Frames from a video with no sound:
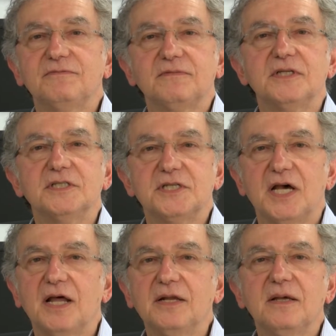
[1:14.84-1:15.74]
has
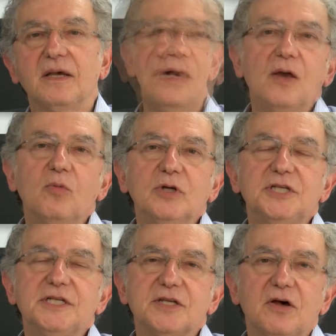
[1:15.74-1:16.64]
done, which
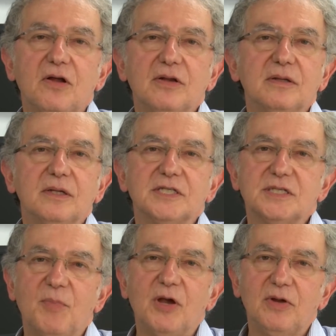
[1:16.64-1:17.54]
is on
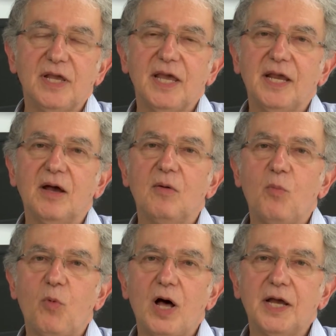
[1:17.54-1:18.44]
smoking
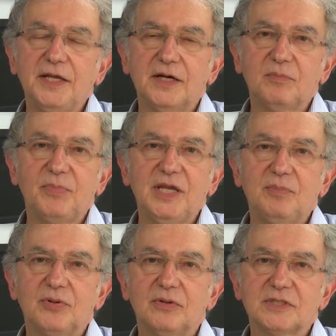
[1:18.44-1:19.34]
and why young
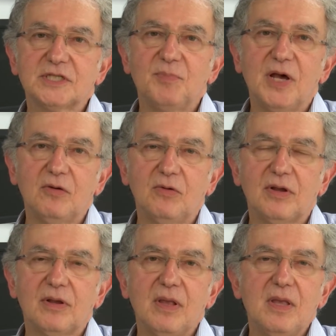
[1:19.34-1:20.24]
people
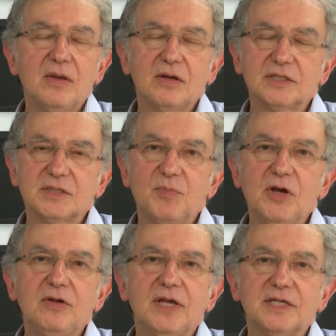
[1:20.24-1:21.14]
smoke. Because
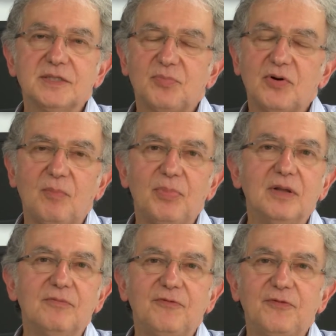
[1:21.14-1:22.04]
smoking is a
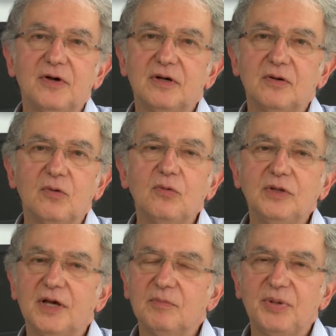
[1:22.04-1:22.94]
problem for all
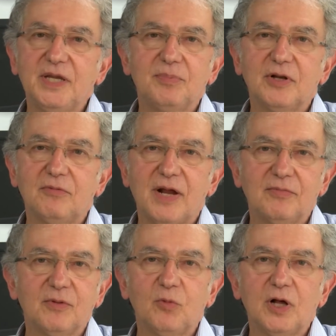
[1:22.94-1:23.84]
young people
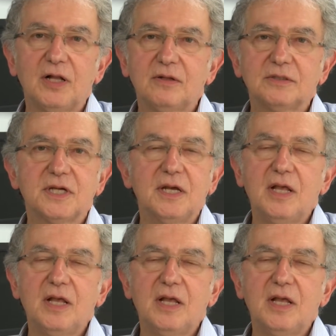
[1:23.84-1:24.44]
around the world,